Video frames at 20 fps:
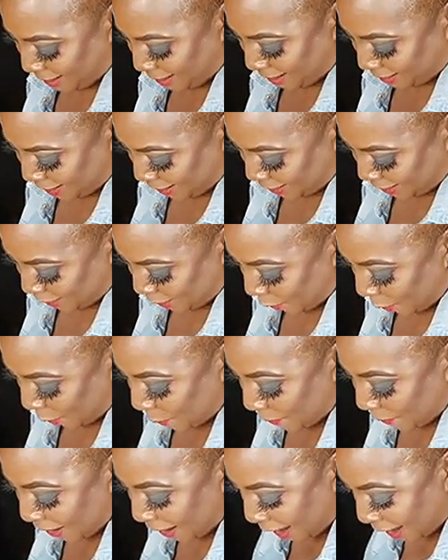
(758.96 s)
I gotta go
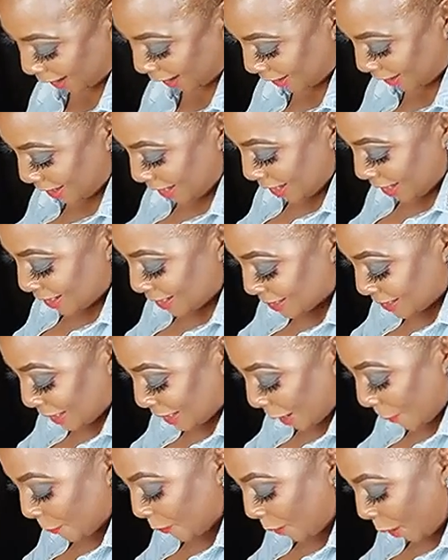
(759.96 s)
back because
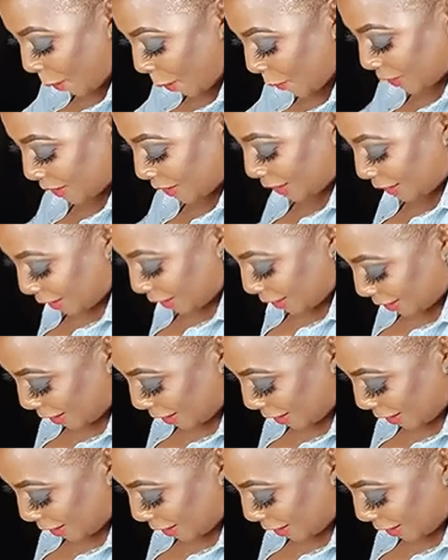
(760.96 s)
I broke it.